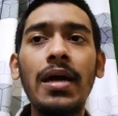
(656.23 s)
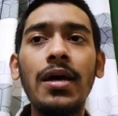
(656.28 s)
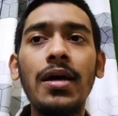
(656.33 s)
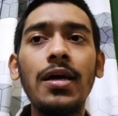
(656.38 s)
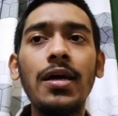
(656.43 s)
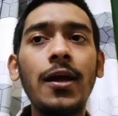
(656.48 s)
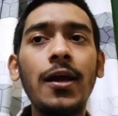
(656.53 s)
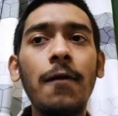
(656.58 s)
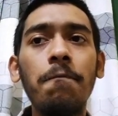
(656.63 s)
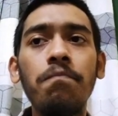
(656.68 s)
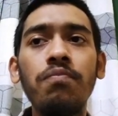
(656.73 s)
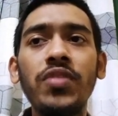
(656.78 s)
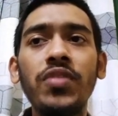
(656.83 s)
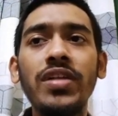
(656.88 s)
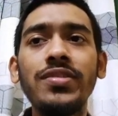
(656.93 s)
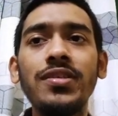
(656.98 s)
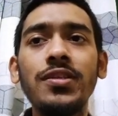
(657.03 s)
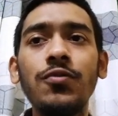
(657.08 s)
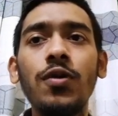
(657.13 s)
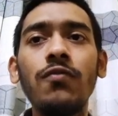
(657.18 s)
Yeah,
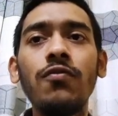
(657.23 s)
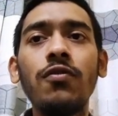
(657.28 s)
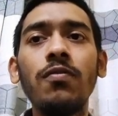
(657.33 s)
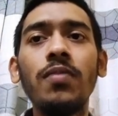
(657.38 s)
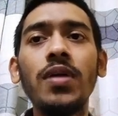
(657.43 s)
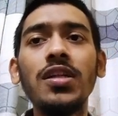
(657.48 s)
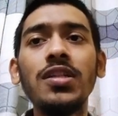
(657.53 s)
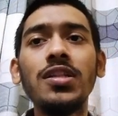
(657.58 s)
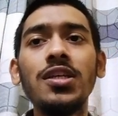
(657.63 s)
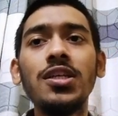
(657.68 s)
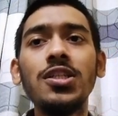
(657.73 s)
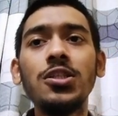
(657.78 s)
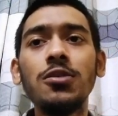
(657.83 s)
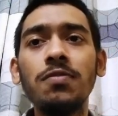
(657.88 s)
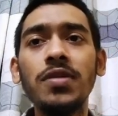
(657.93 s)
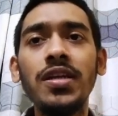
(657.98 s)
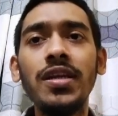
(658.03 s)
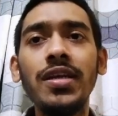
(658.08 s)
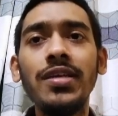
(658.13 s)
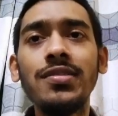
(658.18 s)
that's it, you are from Bangladesh.
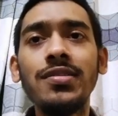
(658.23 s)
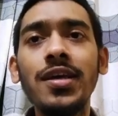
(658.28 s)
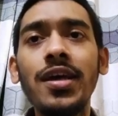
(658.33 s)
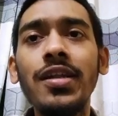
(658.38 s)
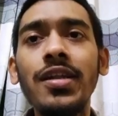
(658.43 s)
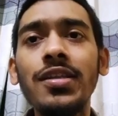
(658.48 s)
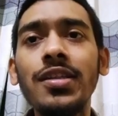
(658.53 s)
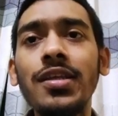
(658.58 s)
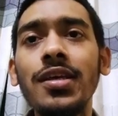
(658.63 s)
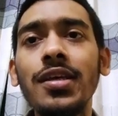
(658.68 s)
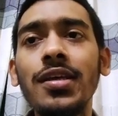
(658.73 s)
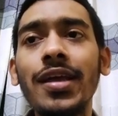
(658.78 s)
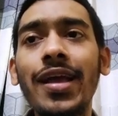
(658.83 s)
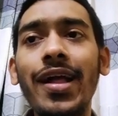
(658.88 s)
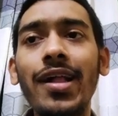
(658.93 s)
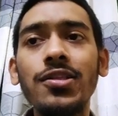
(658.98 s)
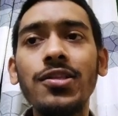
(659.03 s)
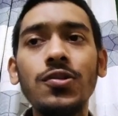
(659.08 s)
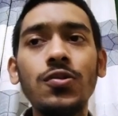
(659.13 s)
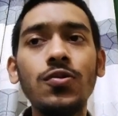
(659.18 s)
BD, is there anything
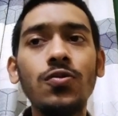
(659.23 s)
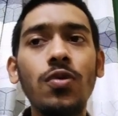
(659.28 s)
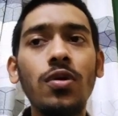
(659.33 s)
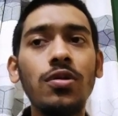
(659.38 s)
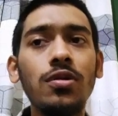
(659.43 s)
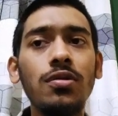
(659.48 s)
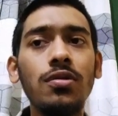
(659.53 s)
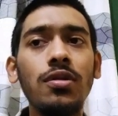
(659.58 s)
else you want